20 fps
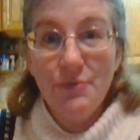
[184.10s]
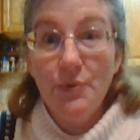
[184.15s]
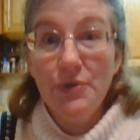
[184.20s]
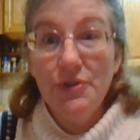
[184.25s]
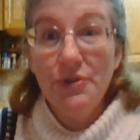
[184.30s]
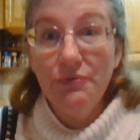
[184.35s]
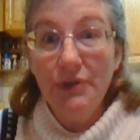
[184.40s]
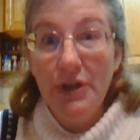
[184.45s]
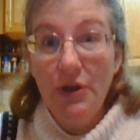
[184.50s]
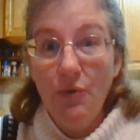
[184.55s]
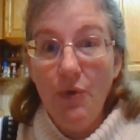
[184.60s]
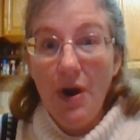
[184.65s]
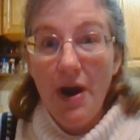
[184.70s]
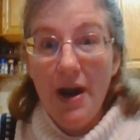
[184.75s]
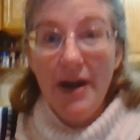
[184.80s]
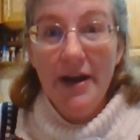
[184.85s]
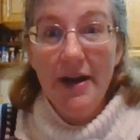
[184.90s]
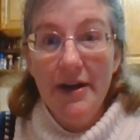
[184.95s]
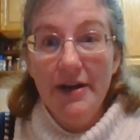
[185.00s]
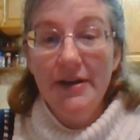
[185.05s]
what's
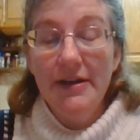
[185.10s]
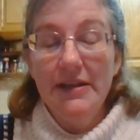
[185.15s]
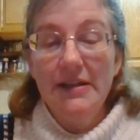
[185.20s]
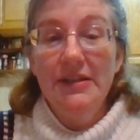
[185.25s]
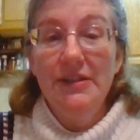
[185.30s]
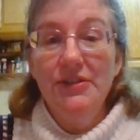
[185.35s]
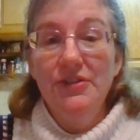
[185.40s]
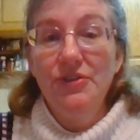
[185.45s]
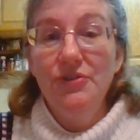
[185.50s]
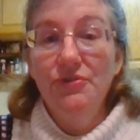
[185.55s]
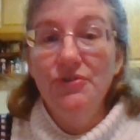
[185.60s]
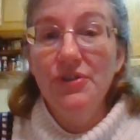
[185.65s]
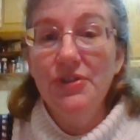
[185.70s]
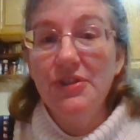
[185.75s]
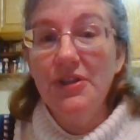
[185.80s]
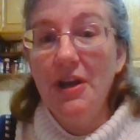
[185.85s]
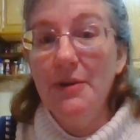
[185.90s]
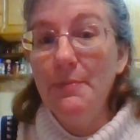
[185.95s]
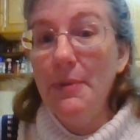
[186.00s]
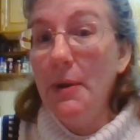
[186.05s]
required is you
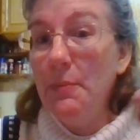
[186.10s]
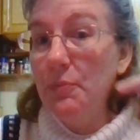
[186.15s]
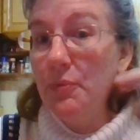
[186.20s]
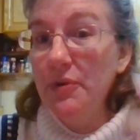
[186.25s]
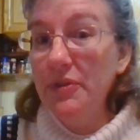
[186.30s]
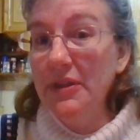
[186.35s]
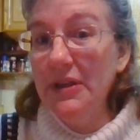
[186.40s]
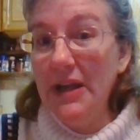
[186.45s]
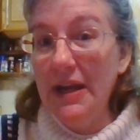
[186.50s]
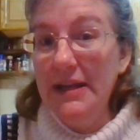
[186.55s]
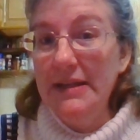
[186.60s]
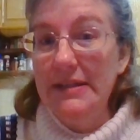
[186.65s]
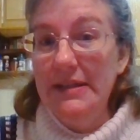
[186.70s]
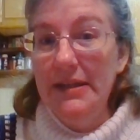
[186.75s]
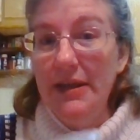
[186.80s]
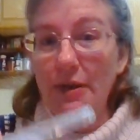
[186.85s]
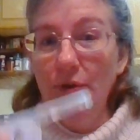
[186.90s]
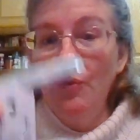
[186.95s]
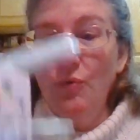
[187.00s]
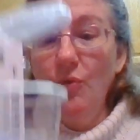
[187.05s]
just come up with an
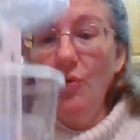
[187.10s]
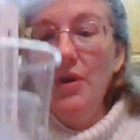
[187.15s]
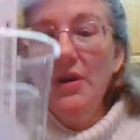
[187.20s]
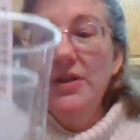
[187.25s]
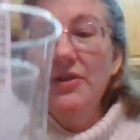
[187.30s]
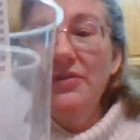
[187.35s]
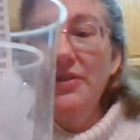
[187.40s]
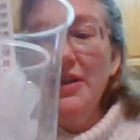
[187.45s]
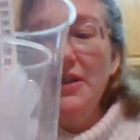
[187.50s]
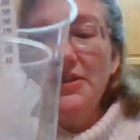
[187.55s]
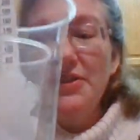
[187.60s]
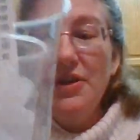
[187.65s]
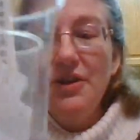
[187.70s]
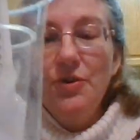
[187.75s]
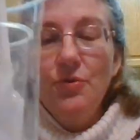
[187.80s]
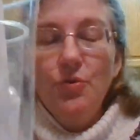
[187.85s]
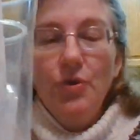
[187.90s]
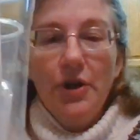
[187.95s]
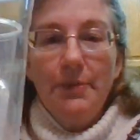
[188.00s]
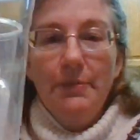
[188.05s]
idea. What do you think is going
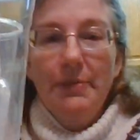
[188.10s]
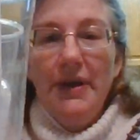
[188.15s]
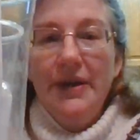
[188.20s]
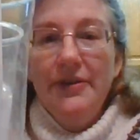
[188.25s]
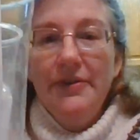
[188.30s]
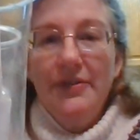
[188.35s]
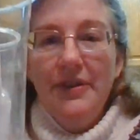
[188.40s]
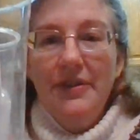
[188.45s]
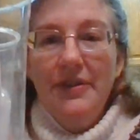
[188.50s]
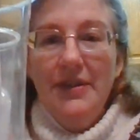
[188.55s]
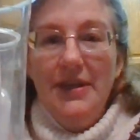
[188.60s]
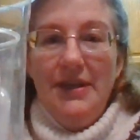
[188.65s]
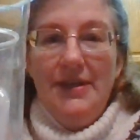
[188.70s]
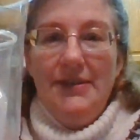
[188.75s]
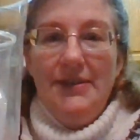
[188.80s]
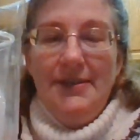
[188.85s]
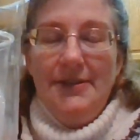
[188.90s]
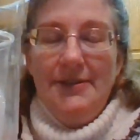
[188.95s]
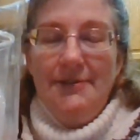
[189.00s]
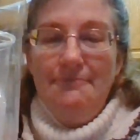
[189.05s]
to work better than
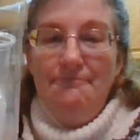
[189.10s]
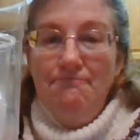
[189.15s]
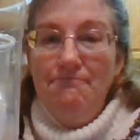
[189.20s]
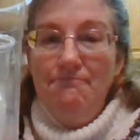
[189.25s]
this?